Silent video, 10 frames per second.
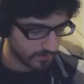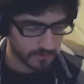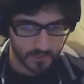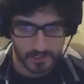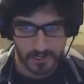
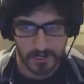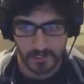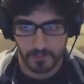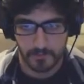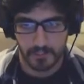I am
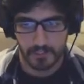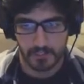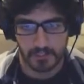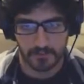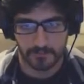a
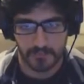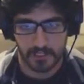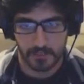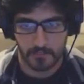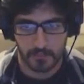
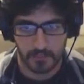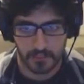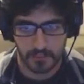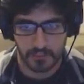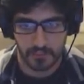hyperbaric
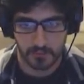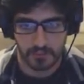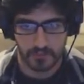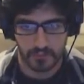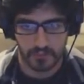chamber
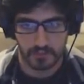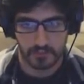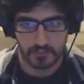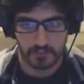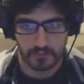
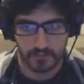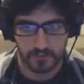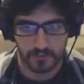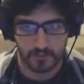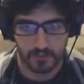technician,
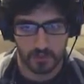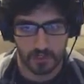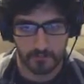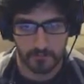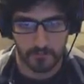so I
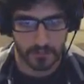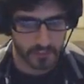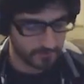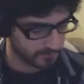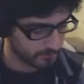place
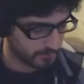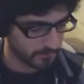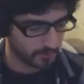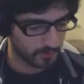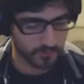
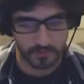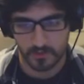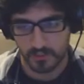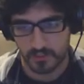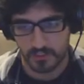people
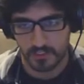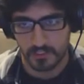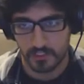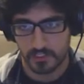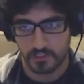in a
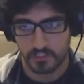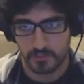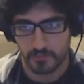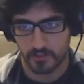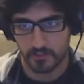
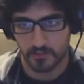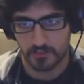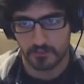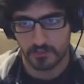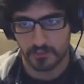chamber
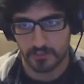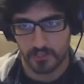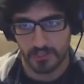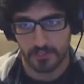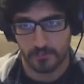and
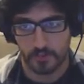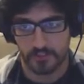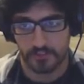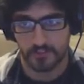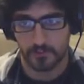pressurize
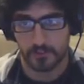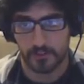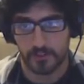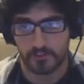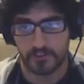it with
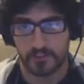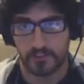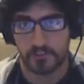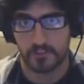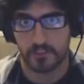oxygen
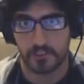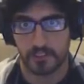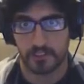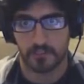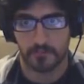
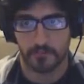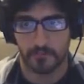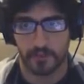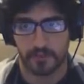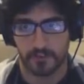and
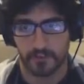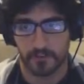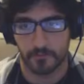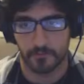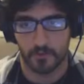monitor them
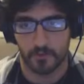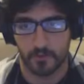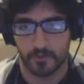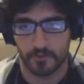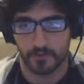while they're doing
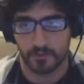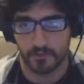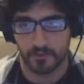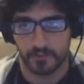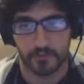their
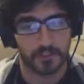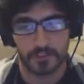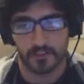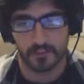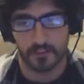treatment. They just
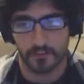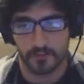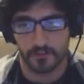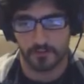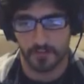lay there for
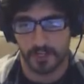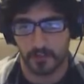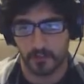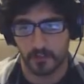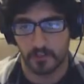an hour
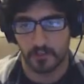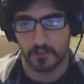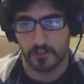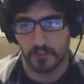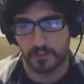
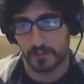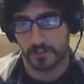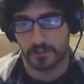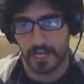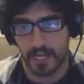or an hour and a
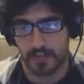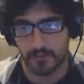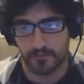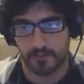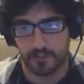half.
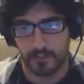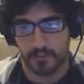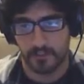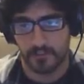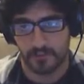
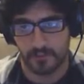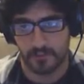So